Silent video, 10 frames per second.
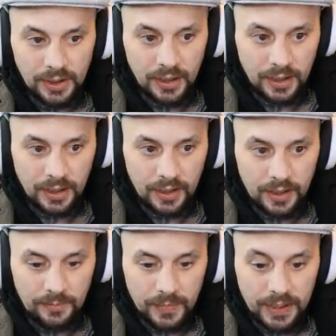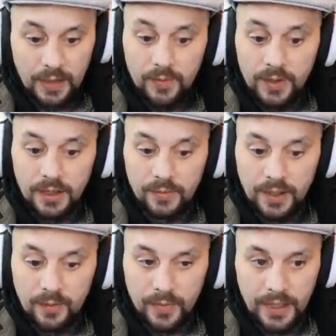But now we're
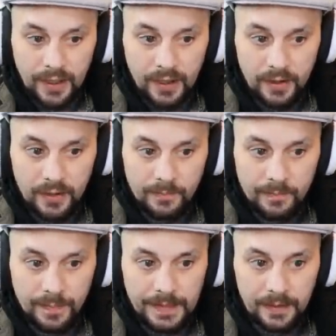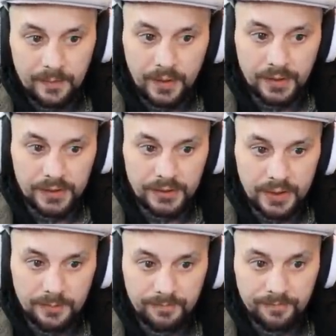going back home. I'm going to park this
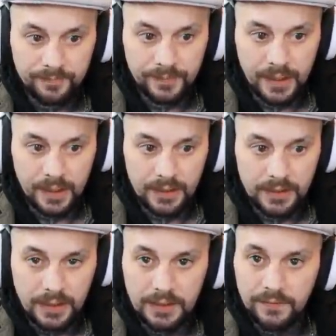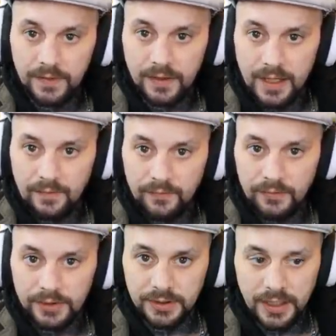up and leave it there for
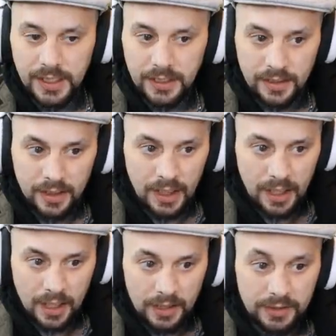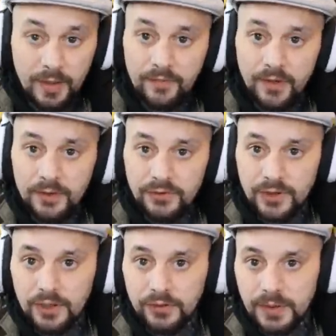today. You may have noticed
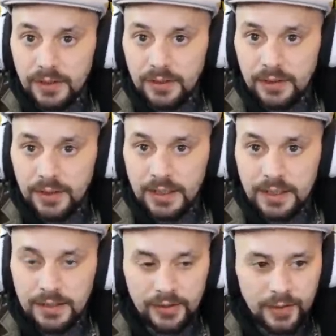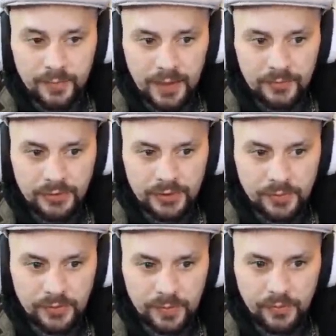as well in the time lapse there
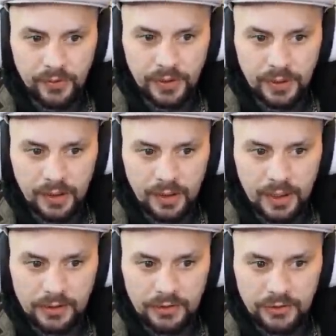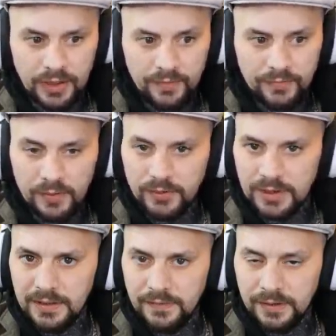was a point just after I was
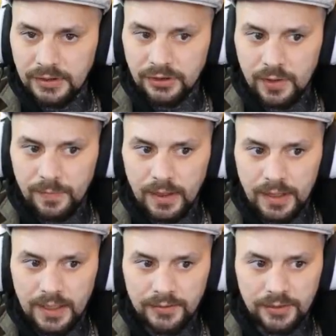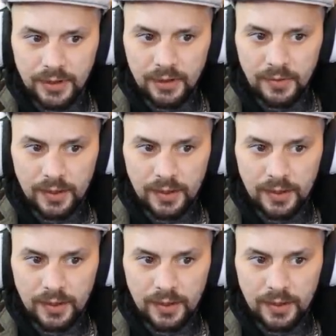leaving the shop I had to go